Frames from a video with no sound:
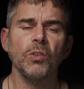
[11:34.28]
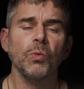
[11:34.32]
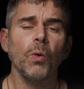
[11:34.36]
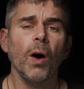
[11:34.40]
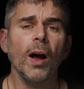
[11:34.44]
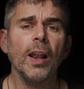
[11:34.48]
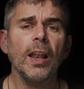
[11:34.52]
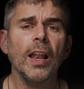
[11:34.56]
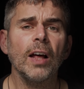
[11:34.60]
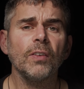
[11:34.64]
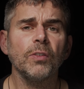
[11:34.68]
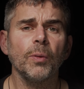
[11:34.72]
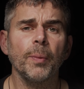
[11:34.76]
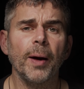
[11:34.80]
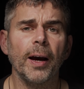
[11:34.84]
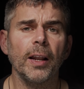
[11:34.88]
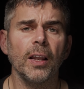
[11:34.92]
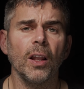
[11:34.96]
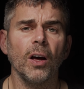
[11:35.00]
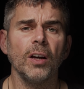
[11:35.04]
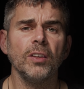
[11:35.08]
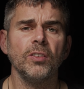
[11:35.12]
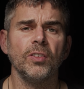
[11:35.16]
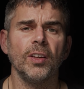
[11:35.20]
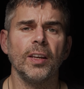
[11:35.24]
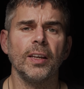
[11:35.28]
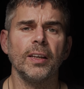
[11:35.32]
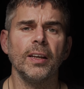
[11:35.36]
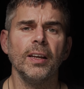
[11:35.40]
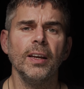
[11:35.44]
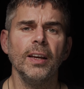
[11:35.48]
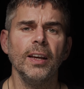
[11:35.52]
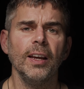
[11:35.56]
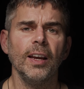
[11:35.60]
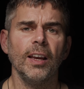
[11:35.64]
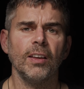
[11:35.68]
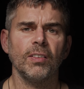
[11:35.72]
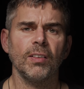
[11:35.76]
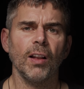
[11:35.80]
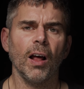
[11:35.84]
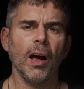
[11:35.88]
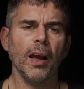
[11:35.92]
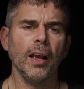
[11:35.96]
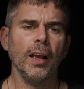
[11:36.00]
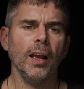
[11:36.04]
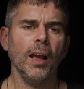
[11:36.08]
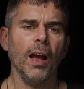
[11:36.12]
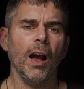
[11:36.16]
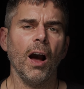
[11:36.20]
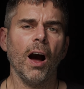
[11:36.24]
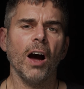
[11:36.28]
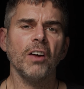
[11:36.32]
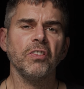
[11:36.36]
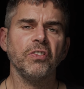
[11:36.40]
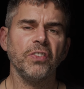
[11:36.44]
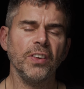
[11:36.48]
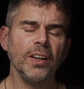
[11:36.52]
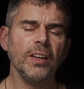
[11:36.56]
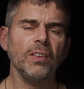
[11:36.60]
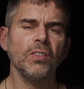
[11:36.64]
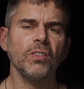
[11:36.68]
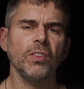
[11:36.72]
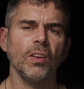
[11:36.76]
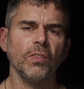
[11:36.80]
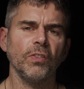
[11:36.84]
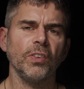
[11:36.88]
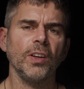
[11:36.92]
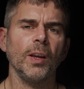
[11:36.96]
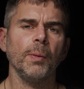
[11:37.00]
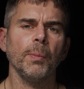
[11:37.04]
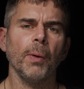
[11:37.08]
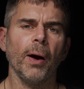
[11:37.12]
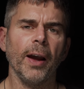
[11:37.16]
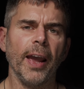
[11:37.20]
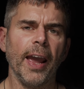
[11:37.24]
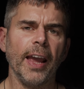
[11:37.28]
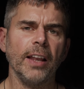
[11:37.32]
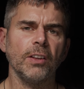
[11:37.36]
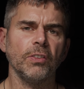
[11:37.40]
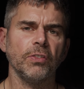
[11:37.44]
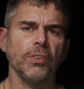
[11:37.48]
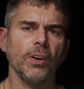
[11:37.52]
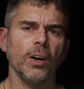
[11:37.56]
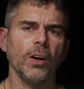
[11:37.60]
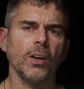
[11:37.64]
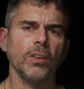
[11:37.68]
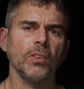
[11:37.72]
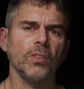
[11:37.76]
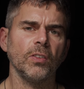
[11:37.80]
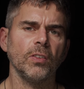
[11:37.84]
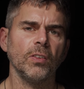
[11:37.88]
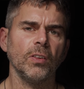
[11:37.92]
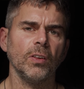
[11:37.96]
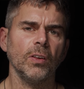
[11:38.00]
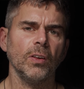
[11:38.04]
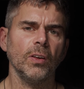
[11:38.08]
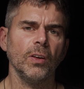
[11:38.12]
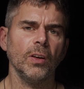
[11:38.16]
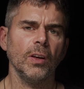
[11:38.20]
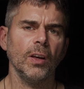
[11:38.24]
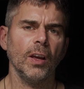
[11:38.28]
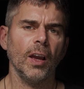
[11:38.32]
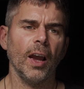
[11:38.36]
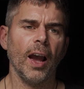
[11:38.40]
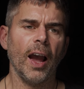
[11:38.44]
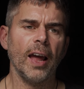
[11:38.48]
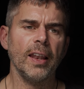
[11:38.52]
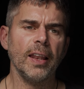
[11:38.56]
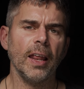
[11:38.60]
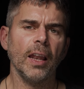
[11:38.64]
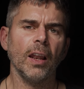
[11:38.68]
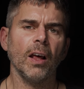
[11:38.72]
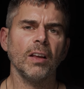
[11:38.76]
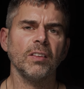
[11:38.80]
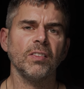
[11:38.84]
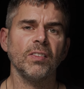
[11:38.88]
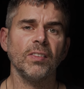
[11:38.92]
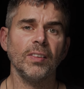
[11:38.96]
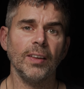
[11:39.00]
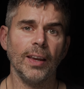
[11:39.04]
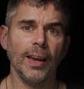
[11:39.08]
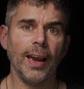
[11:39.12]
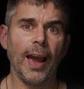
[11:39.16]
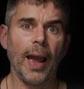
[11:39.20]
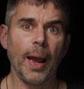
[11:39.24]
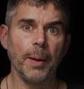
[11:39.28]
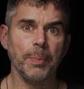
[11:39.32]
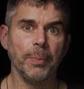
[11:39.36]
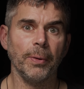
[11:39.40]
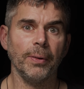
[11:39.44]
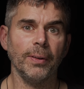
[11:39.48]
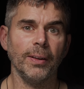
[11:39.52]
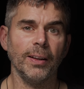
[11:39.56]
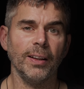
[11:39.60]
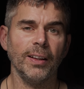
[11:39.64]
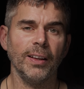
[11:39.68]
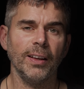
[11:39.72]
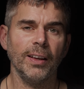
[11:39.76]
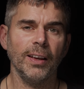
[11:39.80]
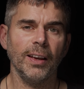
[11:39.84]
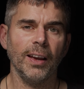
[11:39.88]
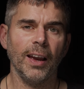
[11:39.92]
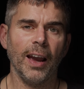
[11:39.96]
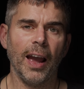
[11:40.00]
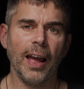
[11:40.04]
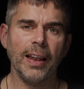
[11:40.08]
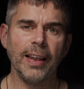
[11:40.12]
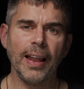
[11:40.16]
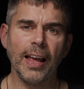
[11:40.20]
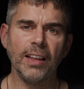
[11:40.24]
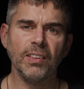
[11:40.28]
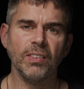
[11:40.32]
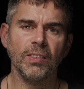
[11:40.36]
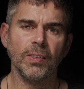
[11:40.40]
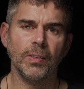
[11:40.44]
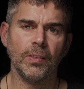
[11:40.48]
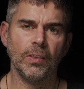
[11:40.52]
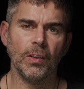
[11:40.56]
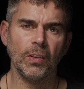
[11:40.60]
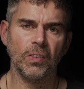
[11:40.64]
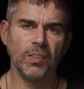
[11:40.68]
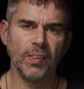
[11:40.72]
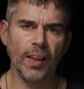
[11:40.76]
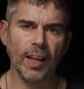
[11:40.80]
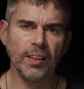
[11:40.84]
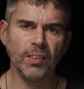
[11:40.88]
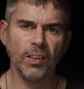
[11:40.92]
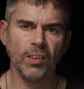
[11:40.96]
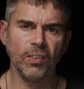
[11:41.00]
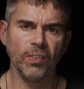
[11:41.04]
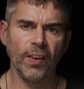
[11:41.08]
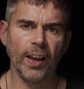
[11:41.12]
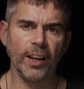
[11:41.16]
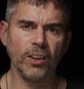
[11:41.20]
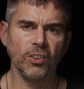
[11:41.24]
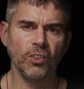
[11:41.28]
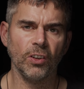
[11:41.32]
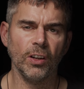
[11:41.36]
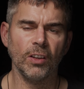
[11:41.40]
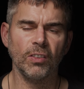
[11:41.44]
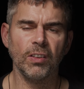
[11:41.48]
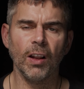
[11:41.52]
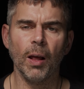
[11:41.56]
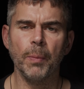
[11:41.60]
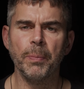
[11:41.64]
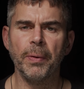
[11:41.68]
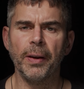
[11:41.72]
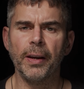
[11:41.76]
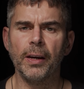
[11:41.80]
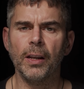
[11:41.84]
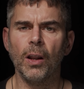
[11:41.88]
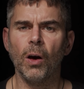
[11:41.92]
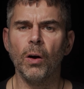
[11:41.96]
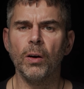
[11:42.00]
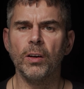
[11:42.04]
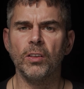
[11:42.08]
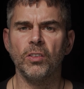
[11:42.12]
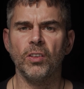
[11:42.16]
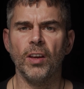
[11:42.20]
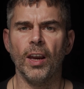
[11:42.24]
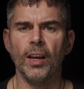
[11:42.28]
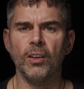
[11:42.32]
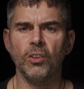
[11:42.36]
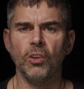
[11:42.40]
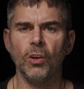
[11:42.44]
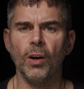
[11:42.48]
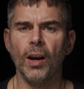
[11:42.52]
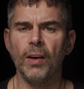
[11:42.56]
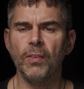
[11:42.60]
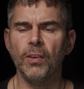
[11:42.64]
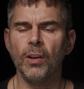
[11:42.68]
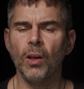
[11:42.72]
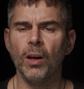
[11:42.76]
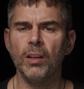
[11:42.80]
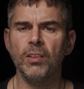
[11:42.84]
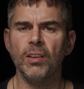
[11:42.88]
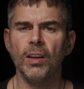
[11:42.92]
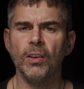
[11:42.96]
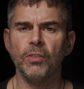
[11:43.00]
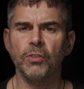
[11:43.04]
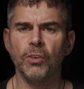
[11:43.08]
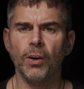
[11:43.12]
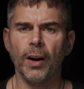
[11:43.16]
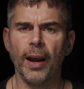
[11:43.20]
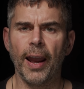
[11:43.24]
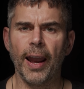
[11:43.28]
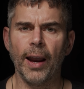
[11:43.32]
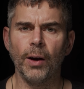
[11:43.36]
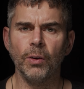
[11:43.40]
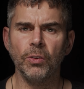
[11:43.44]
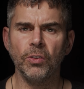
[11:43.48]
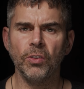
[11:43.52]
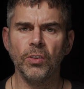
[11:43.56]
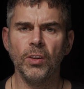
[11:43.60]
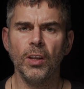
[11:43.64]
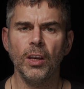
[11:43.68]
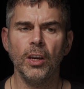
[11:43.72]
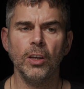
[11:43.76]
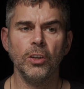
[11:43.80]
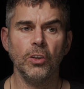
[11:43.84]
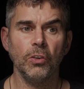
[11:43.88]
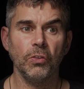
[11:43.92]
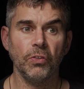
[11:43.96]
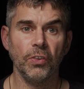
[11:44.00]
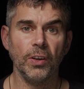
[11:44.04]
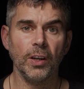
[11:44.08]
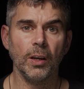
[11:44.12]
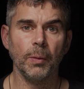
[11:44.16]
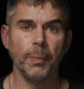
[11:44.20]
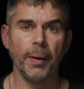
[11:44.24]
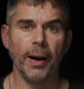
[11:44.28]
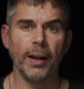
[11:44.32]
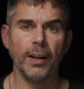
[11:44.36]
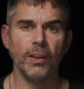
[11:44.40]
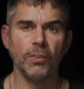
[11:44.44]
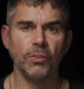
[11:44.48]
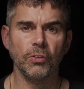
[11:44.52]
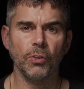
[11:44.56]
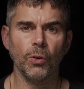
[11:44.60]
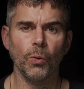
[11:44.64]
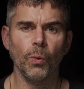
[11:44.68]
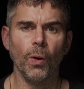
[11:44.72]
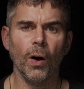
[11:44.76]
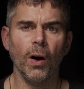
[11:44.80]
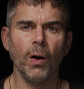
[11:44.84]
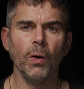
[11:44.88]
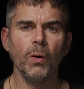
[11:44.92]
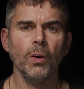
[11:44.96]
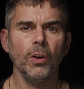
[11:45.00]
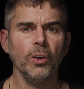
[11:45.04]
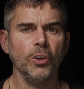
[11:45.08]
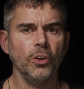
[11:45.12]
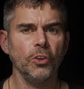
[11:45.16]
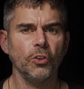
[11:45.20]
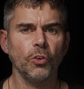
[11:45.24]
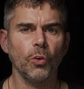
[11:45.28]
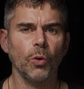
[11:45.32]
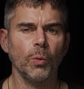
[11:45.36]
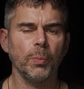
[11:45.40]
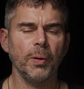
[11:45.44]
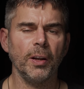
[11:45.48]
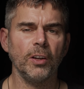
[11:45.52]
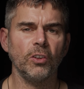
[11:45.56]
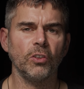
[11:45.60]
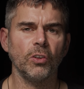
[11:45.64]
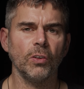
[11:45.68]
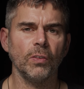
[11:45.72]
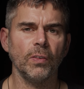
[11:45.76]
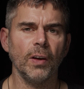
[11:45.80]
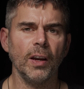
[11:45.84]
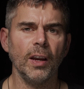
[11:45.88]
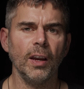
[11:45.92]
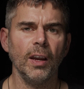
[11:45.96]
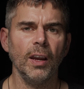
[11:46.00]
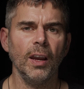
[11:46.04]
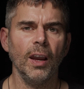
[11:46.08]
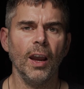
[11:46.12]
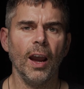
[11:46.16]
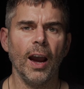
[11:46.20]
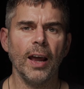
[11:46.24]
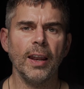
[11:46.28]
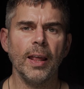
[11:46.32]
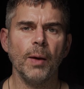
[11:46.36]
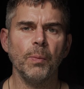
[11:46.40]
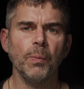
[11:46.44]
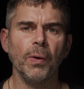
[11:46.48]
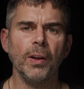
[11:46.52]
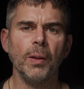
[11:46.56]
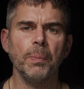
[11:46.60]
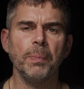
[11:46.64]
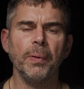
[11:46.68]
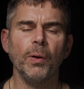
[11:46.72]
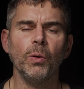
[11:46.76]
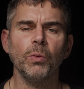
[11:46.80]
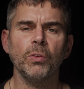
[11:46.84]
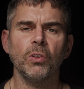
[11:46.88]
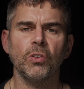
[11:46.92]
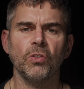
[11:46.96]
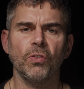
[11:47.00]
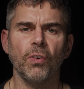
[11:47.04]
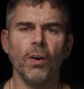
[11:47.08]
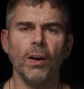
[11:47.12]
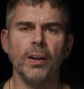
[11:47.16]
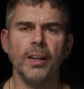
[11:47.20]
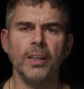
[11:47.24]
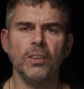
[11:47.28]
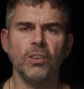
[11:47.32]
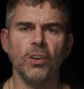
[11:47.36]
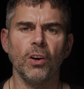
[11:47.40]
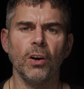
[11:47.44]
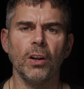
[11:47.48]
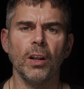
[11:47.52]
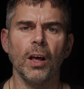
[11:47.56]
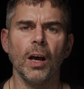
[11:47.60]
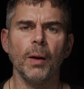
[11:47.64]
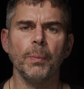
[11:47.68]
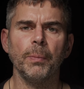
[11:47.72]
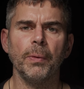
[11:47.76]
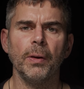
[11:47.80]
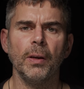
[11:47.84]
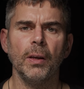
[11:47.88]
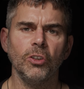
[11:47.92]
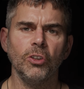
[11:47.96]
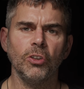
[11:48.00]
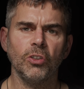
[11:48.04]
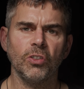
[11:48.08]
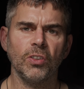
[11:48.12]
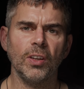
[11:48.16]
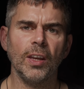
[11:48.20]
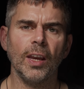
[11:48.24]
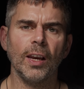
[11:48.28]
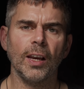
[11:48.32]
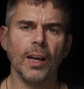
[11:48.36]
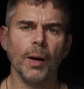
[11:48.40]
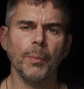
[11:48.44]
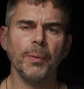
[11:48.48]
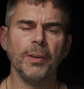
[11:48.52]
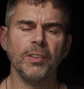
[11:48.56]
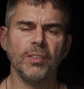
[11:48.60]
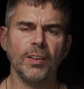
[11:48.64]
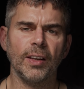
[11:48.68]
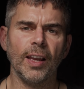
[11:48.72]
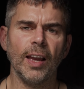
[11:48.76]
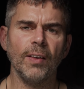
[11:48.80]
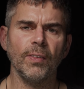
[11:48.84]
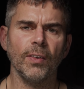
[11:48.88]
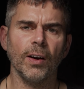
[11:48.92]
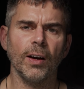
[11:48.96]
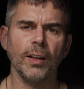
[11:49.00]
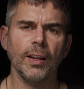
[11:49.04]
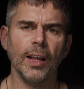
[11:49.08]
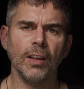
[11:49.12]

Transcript: That's what I love about lighting. It's like I think of something in my head first and then I see it happen. And that's the satisfaction. It's like being an architect. You have an idea for a house, you think about it for a while, you draw a picture of it, and then when the builders finally turn up, you see it coming together.